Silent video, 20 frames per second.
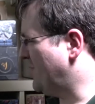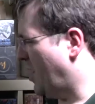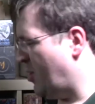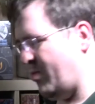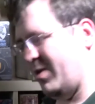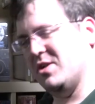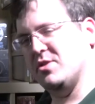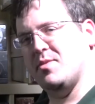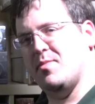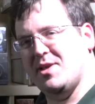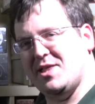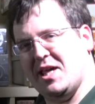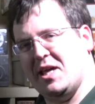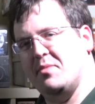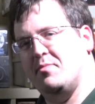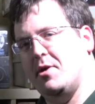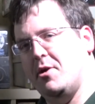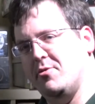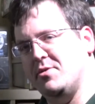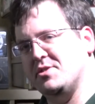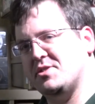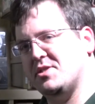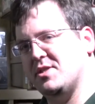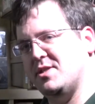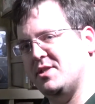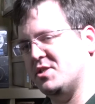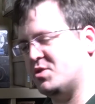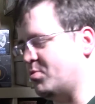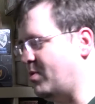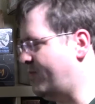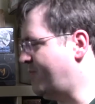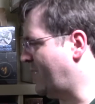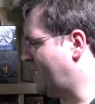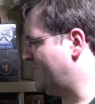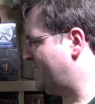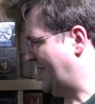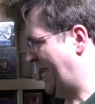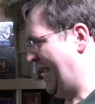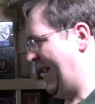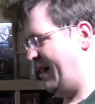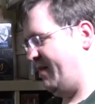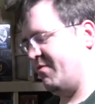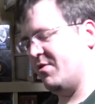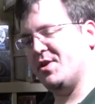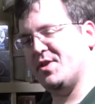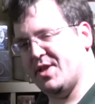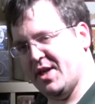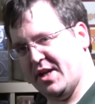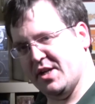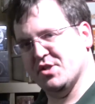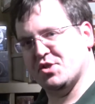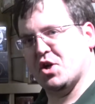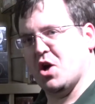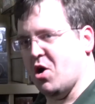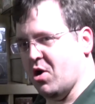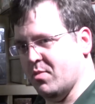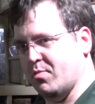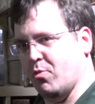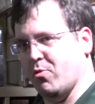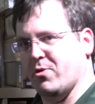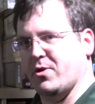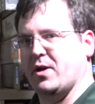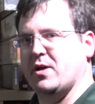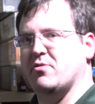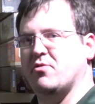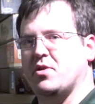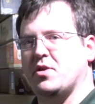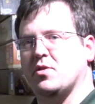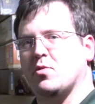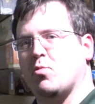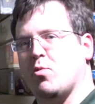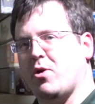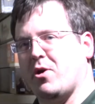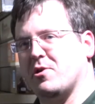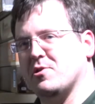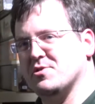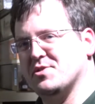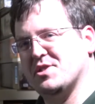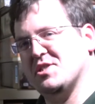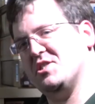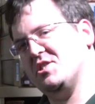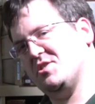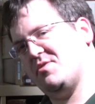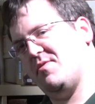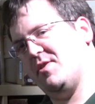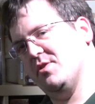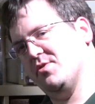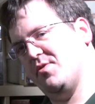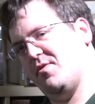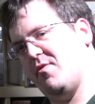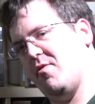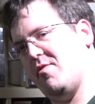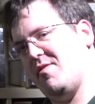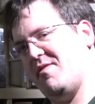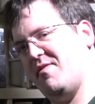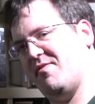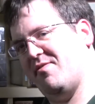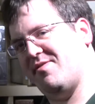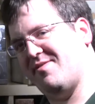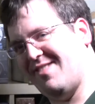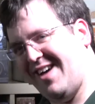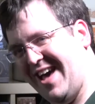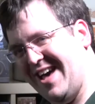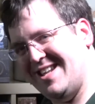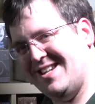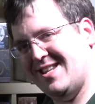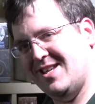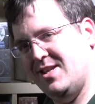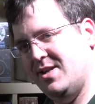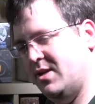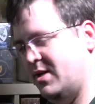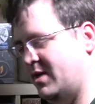not wild about the components on this one because everything is cardboard, including the workers. It just feels very flat.